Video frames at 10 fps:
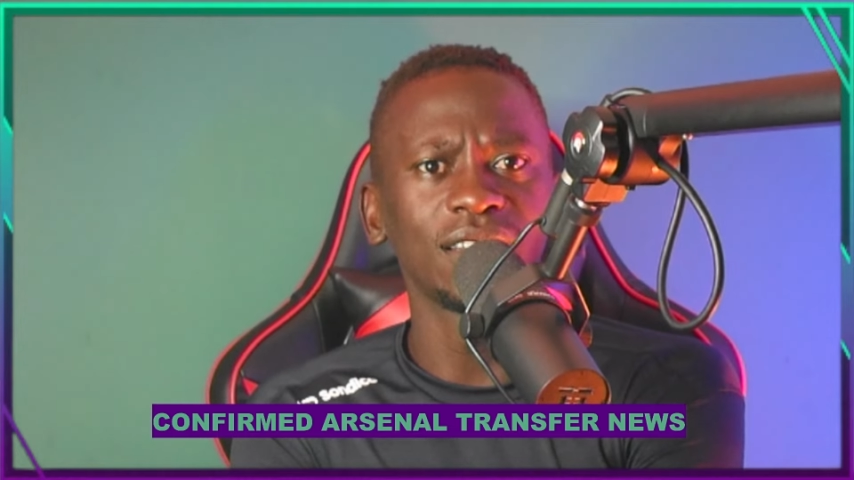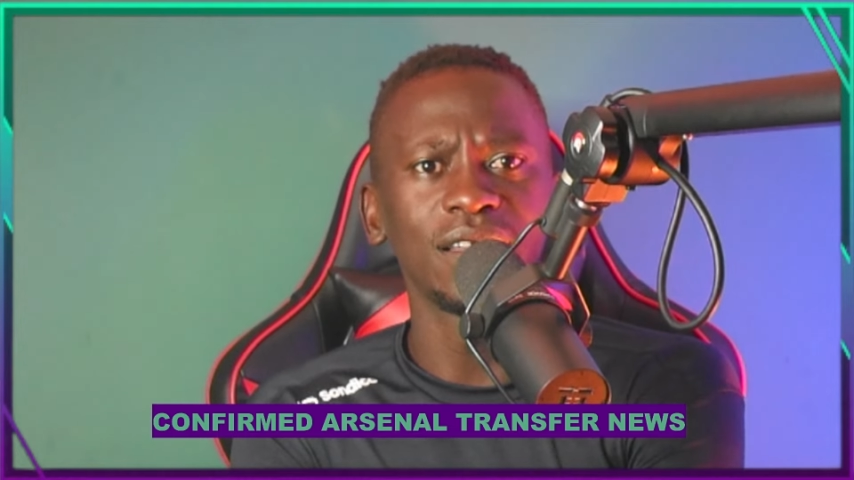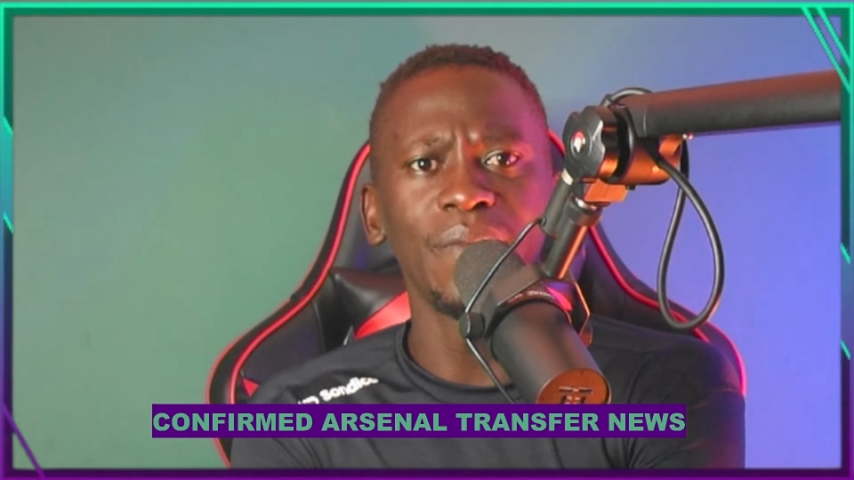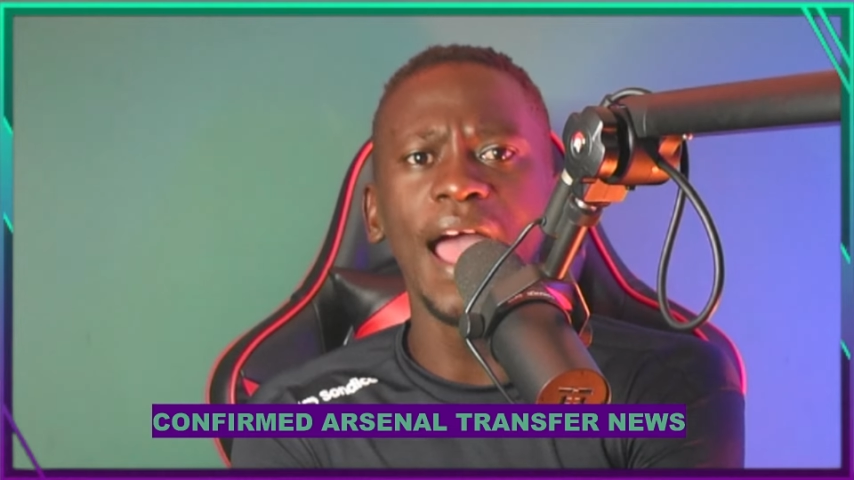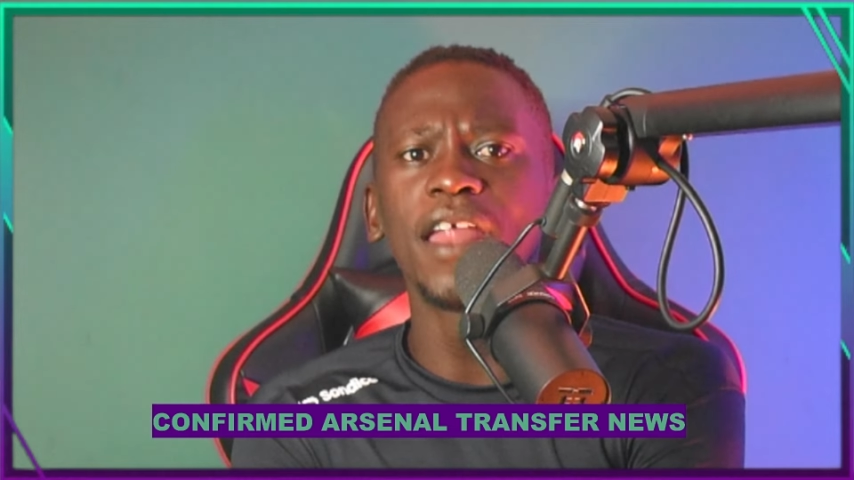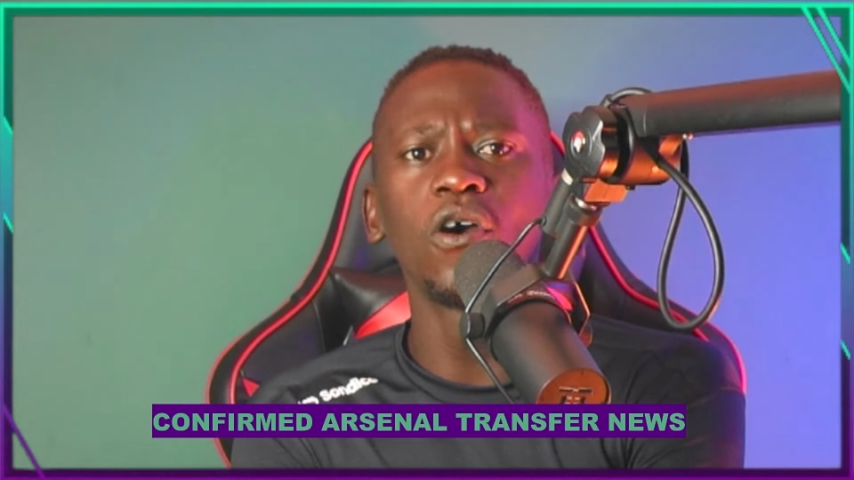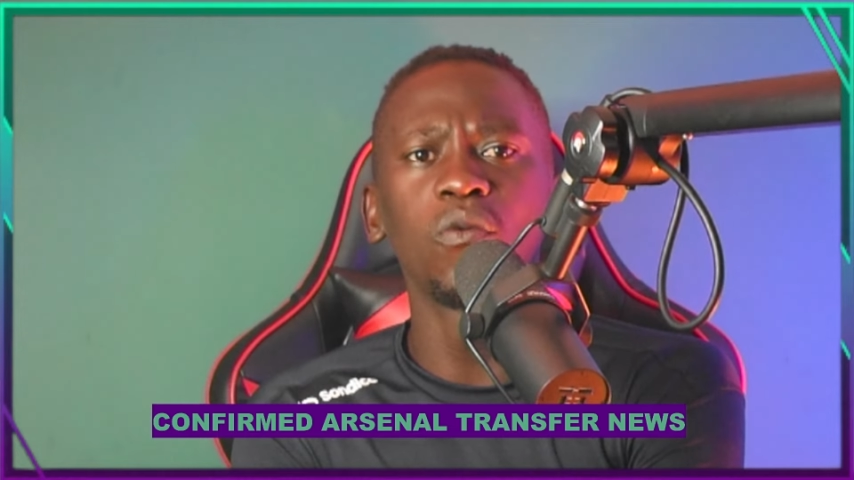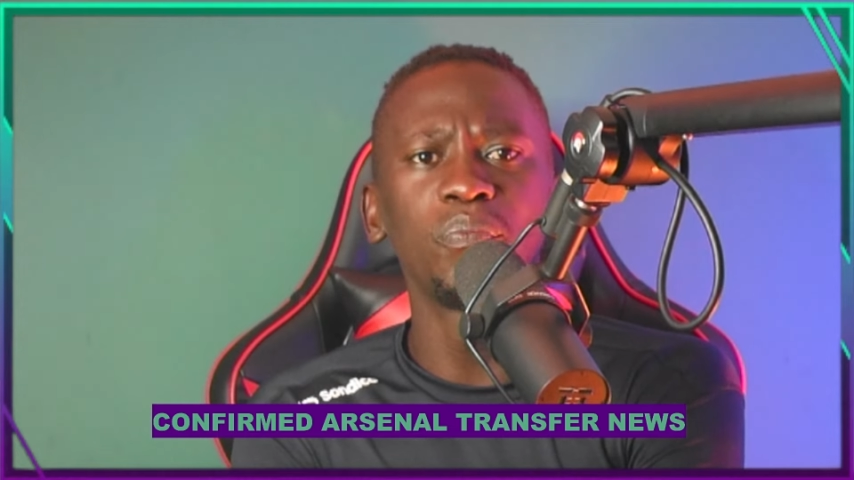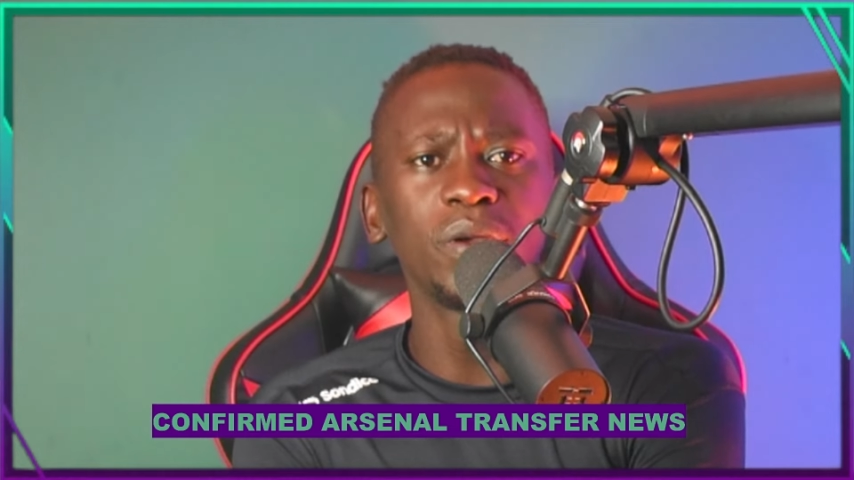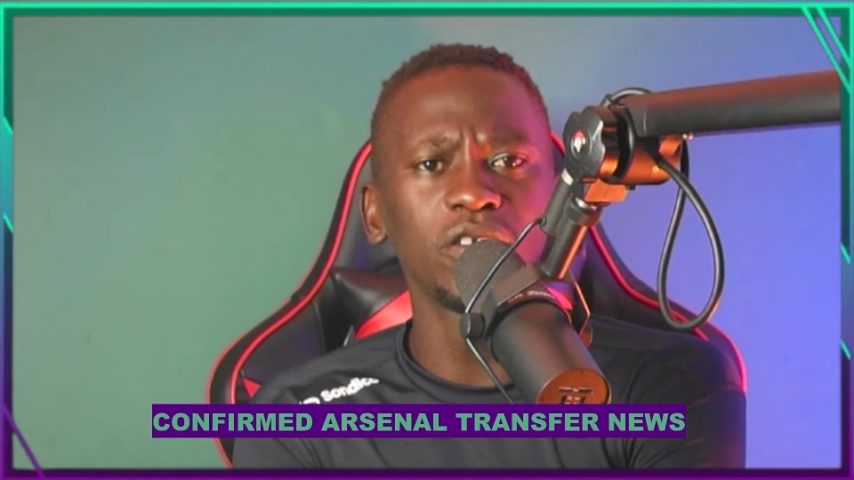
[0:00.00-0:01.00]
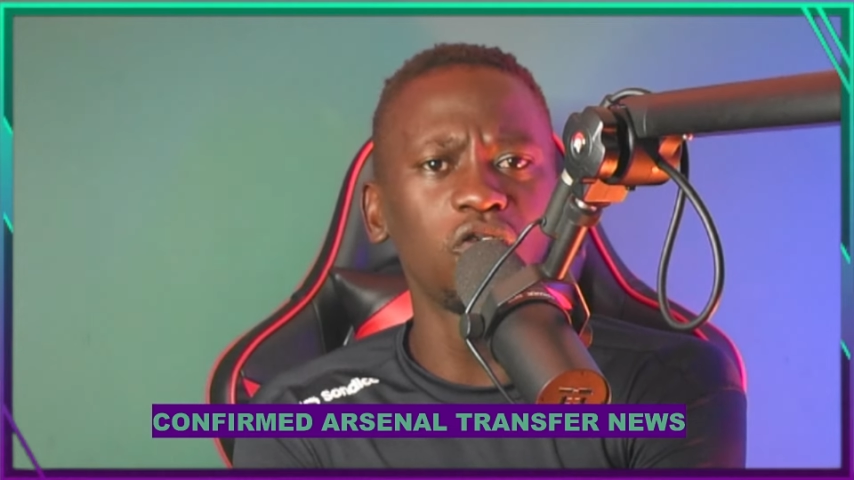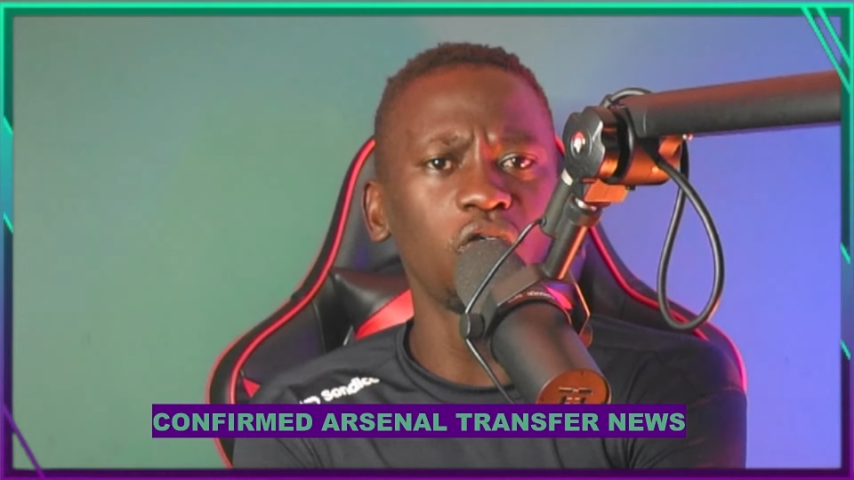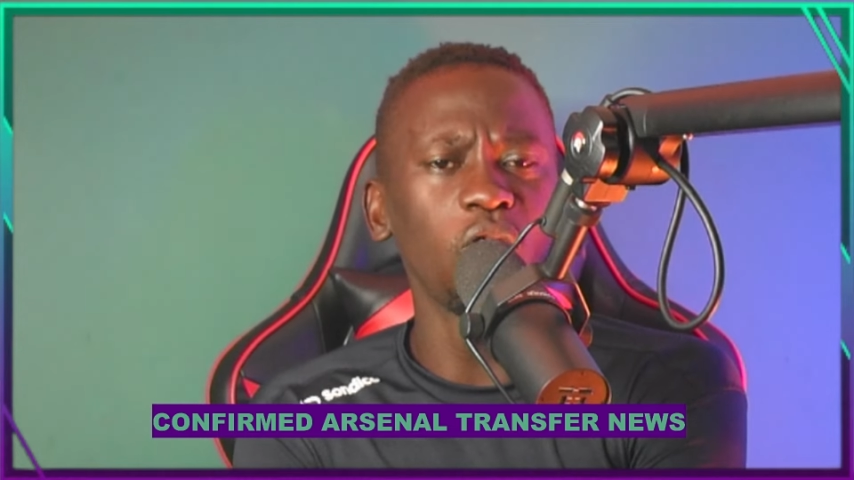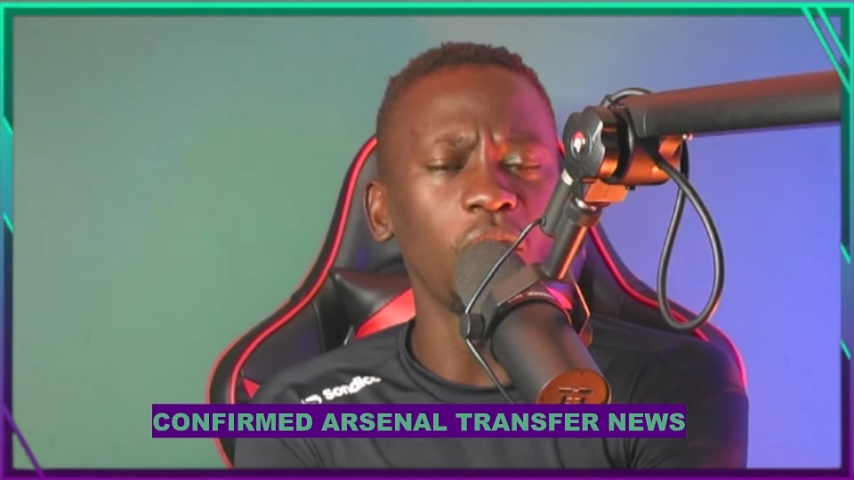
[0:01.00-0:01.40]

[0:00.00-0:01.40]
it might not be true,